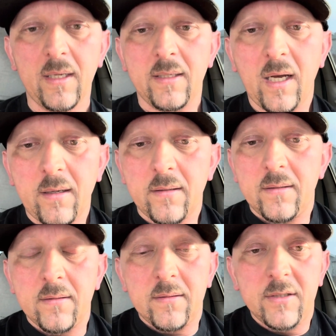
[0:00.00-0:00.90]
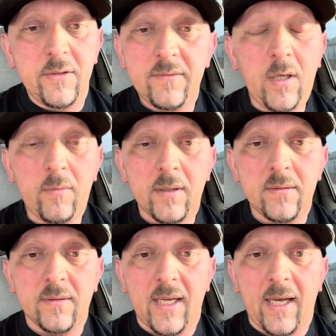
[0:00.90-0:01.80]
Now,
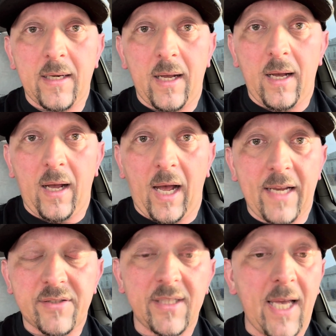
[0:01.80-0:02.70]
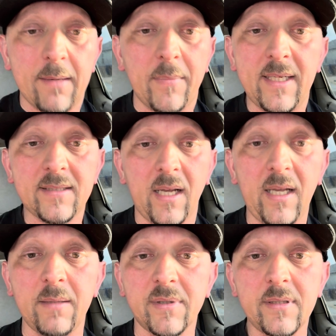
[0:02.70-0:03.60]
that I've said many
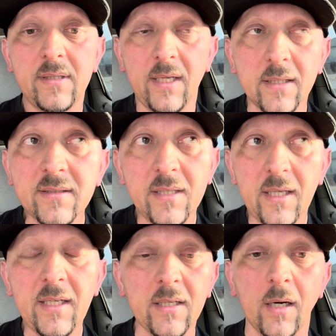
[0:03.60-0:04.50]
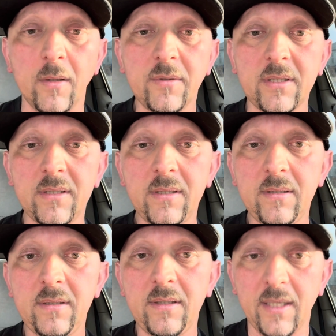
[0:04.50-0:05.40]
times, it's the hitting coach.
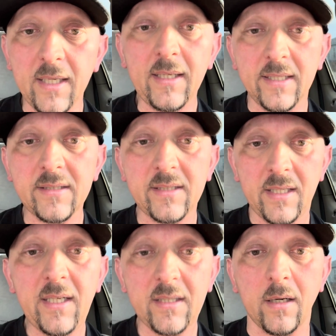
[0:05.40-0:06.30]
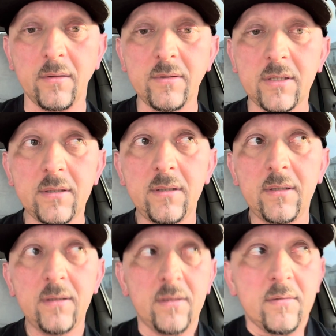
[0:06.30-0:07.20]
It is the hitting coach.
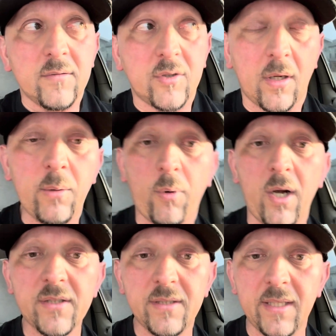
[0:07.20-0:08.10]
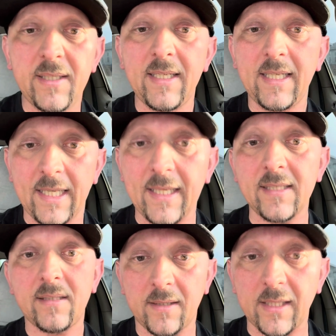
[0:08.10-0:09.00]
Johnny Washington
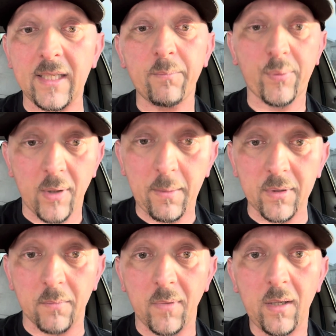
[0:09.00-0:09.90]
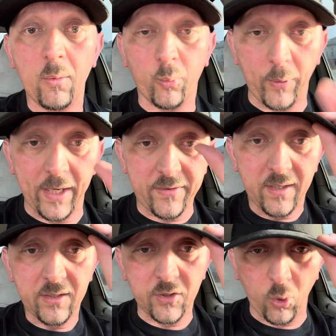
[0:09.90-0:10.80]
is the problem with
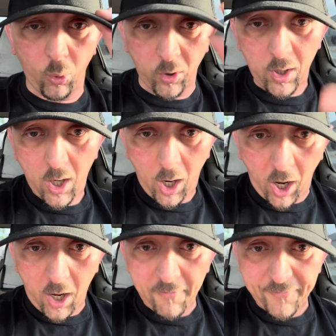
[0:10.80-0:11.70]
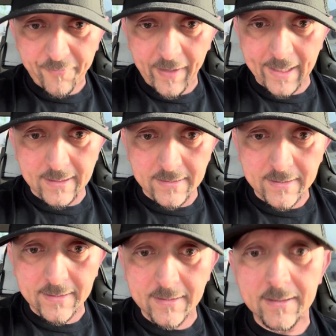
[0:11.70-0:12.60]
your
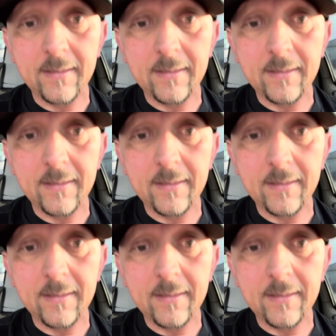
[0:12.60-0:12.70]
offense.